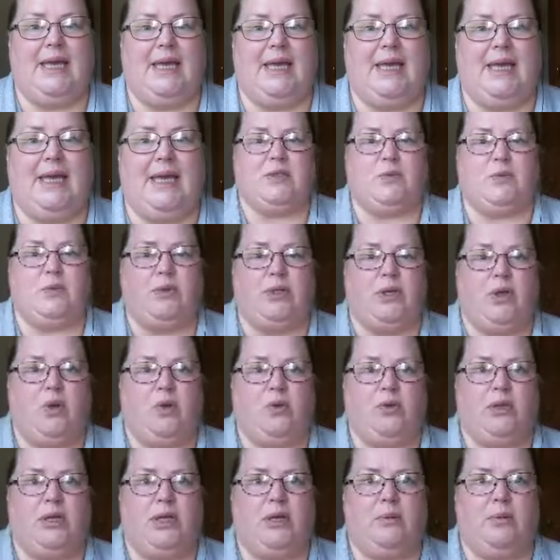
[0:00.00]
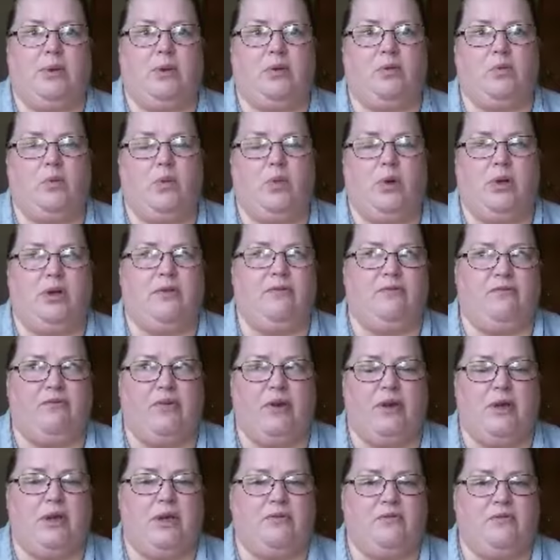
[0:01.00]
as we know that about one in
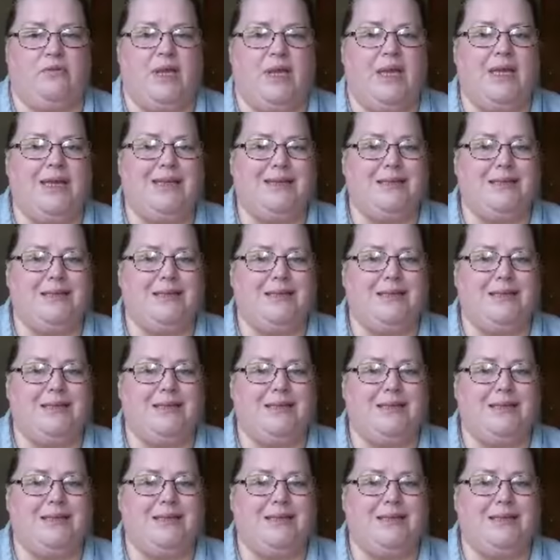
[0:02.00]
five